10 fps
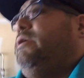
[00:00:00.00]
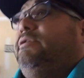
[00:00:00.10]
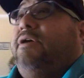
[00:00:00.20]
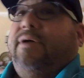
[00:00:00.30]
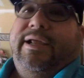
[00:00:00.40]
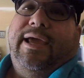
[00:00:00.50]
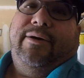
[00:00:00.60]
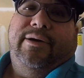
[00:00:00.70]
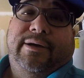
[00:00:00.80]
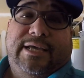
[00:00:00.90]
So
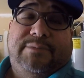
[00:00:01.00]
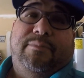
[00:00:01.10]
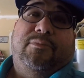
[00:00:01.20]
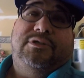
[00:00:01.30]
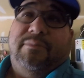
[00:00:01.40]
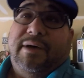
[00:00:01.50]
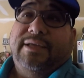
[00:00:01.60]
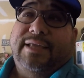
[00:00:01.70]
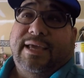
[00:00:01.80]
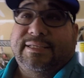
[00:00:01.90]
anyhow, I spent most of
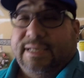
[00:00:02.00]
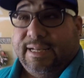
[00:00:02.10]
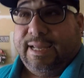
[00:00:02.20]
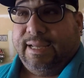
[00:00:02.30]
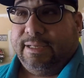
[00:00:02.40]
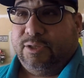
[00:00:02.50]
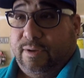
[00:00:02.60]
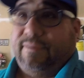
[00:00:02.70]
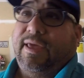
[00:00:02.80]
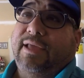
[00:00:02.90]
my day Sunday
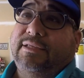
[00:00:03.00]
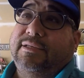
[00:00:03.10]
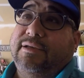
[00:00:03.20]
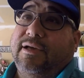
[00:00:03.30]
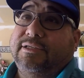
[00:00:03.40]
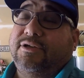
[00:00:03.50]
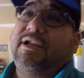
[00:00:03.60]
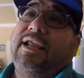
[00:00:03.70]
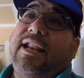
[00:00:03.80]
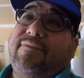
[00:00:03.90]
doing that.
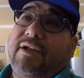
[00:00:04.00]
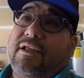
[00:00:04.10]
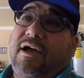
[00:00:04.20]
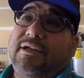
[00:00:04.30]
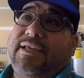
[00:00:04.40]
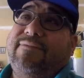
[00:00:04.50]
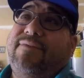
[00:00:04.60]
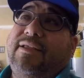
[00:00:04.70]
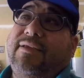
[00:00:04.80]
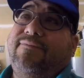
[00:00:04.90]
Started at 11 o'clock, didn't
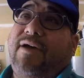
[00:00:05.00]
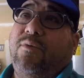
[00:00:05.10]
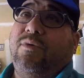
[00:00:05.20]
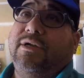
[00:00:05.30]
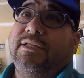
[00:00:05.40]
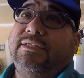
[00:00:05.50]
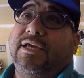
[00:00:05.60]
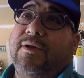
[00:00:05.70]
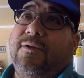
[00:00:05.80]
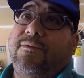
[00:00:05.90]
finally find one
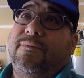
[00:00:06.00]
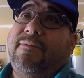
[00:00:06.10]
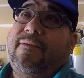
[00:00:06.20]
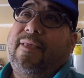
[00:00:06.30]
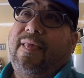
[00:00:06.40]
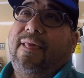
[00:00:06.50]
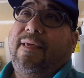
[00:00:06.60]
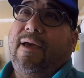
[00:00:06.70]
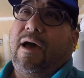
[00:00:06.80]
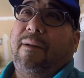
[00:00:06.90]
until
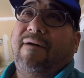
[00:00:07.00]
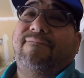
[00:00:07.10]
about